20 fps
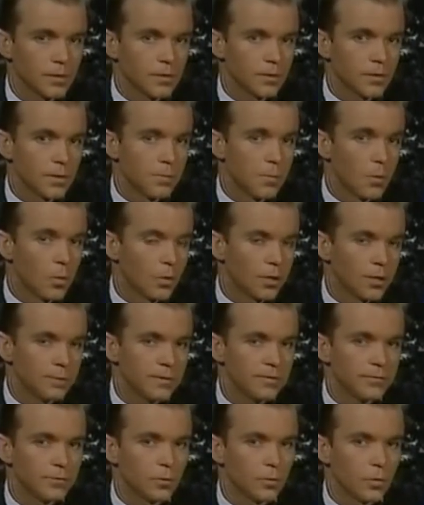The morning
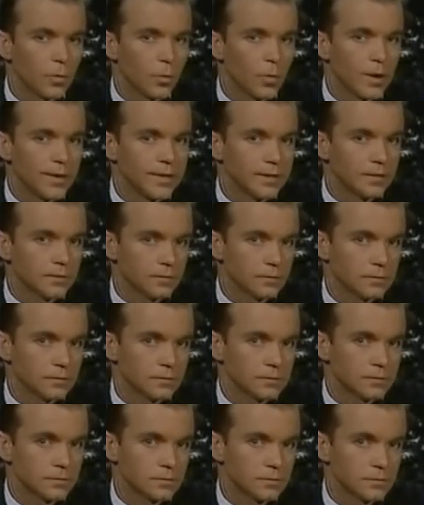before the wedding,
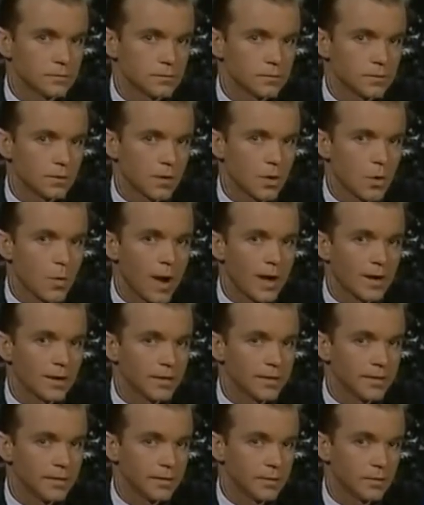Kwang
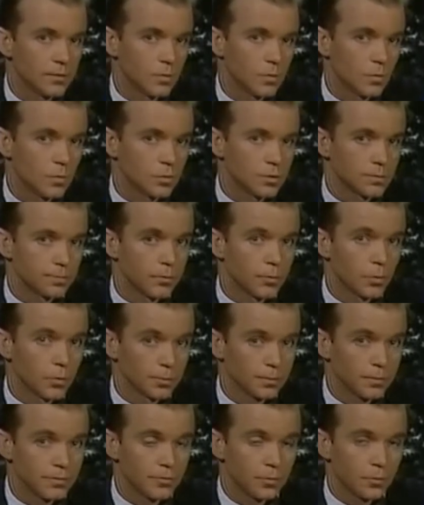Lee was
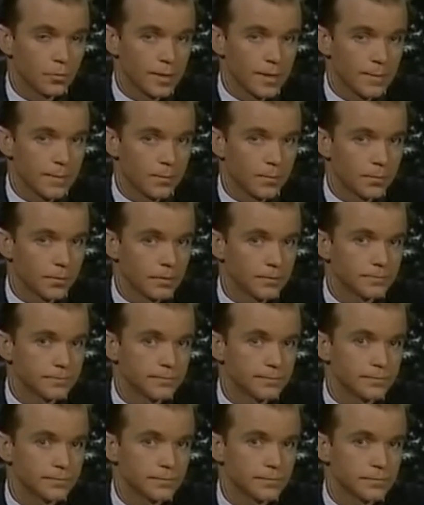brought before the Emperor.
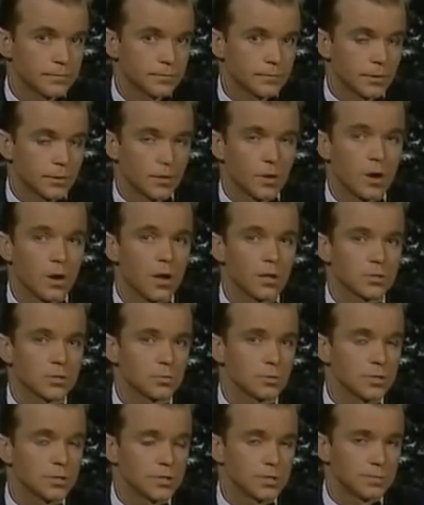The guards
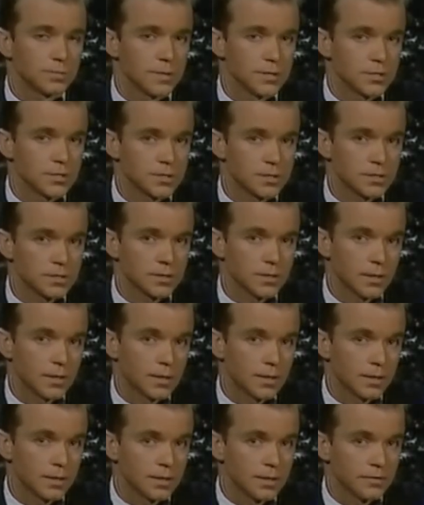were dismissed,
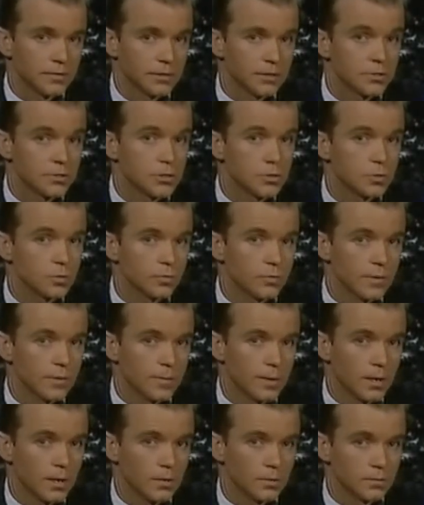leaving the two of them
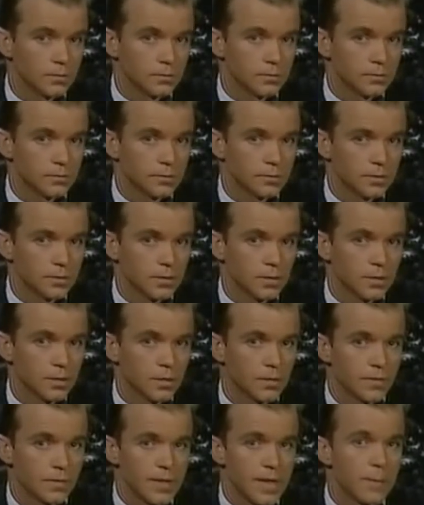alone.
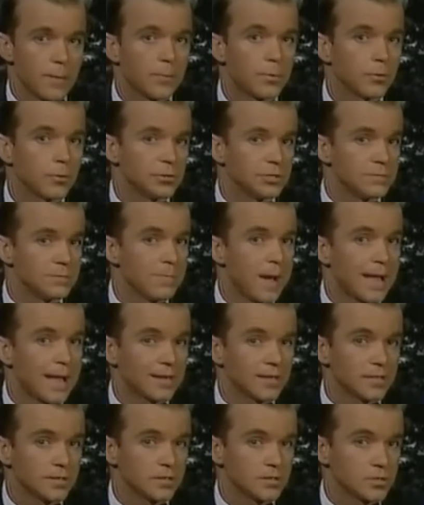The Emperor
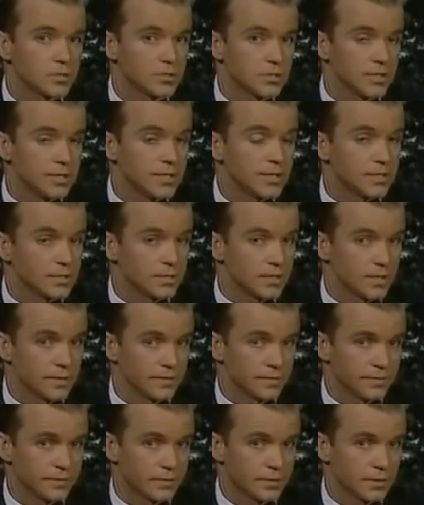demanded to see his
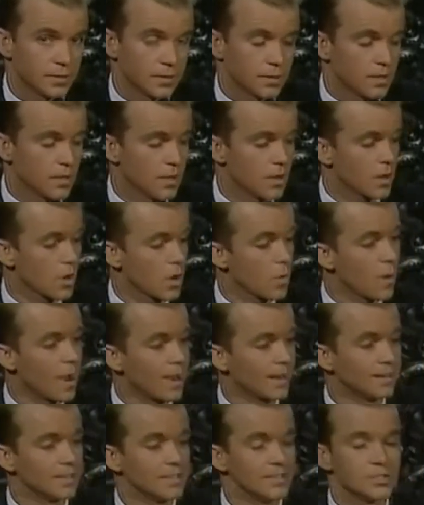gift.
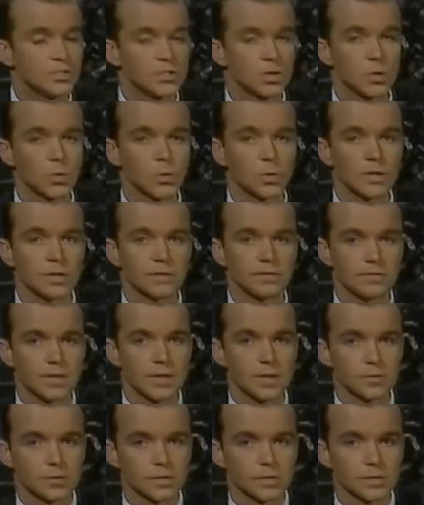Kwang Lee slowly unveiled.